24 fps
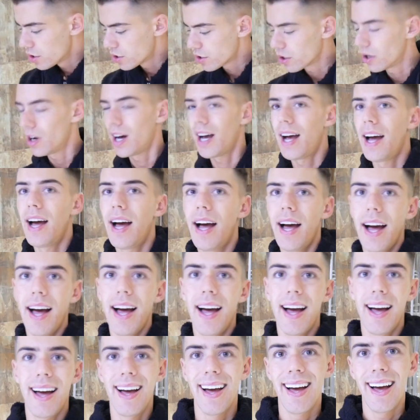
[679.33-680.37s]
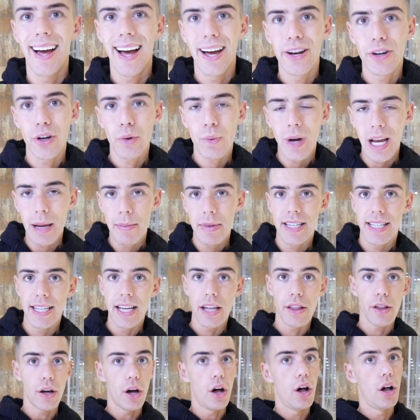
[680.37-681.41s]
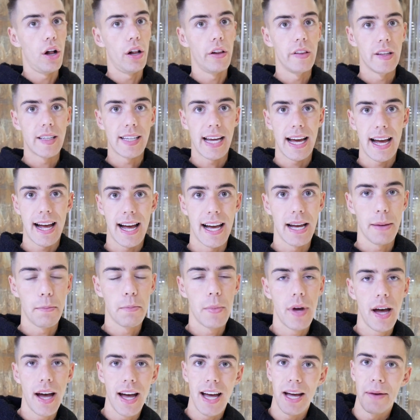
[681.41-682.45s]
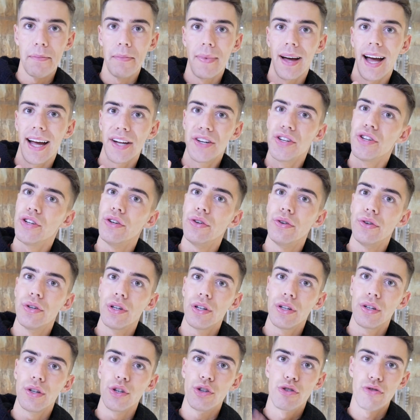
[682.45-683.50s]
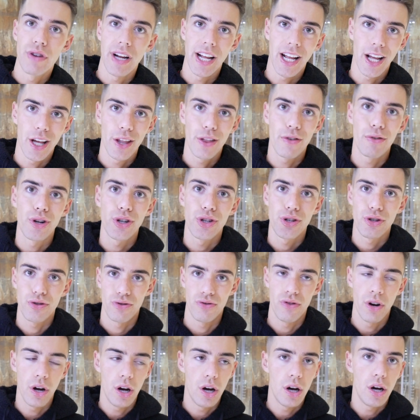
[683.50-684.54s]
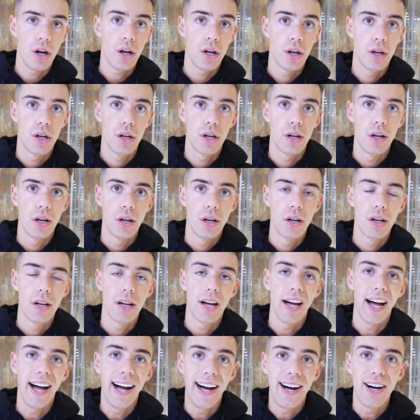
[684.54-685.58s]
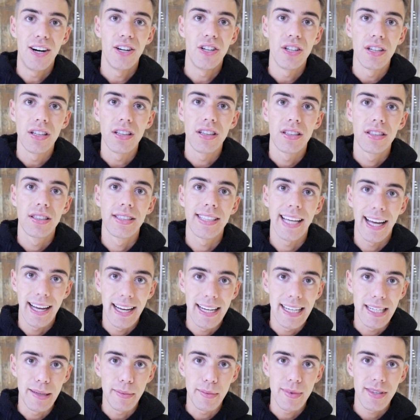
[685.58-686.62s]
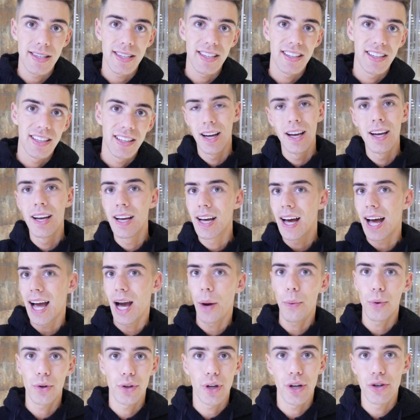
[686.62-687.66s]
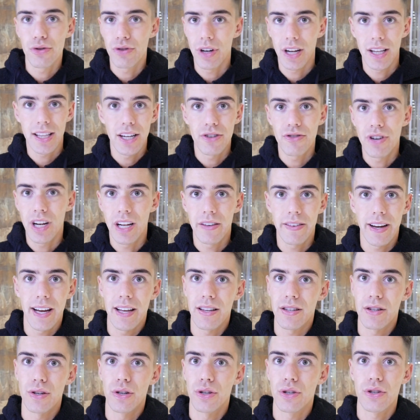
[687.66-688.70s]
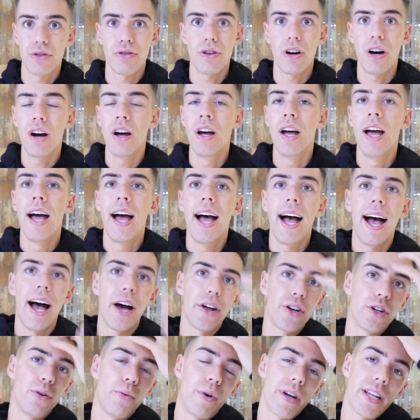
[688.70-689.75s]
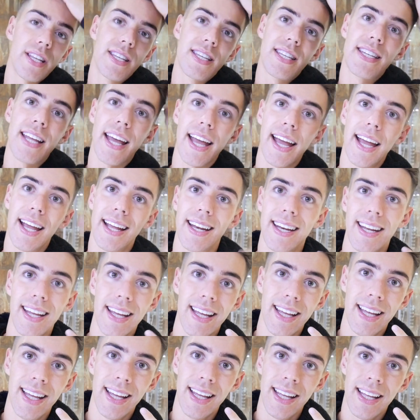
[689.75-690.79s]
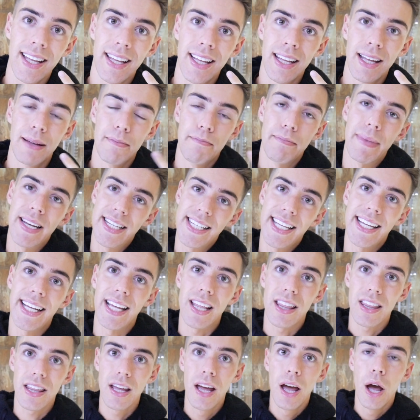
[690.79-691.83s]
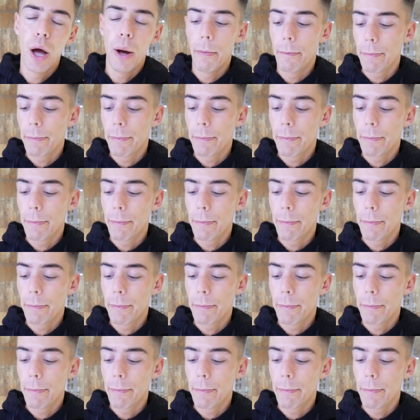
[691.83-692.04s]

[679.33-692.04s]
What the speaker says: So I don't whiten my teeth all the time. I do drink through a straw at all times. I will not drink that drink that has no straw. I don't want to stain my teeth.